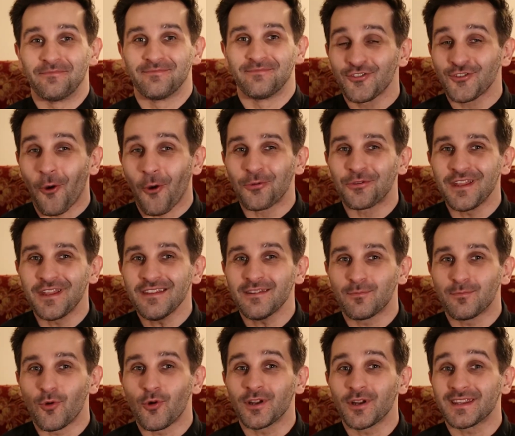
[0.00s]
So this
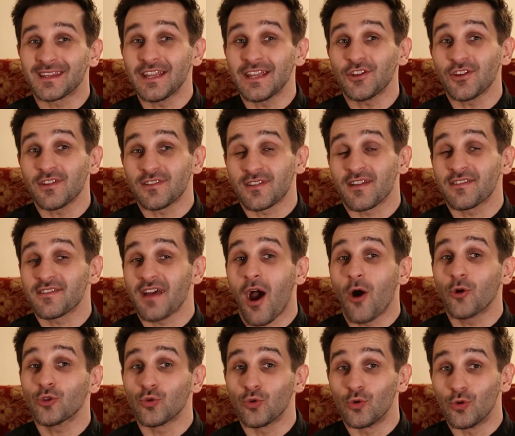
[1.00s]
book teaches us
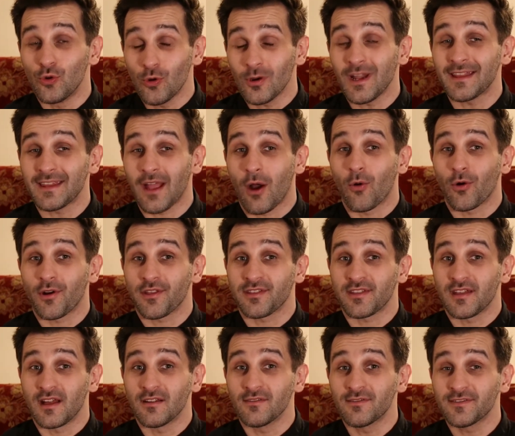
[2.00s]
how to look at
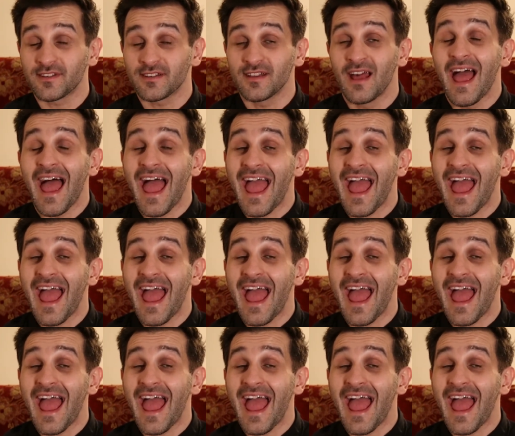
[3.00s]
ourselves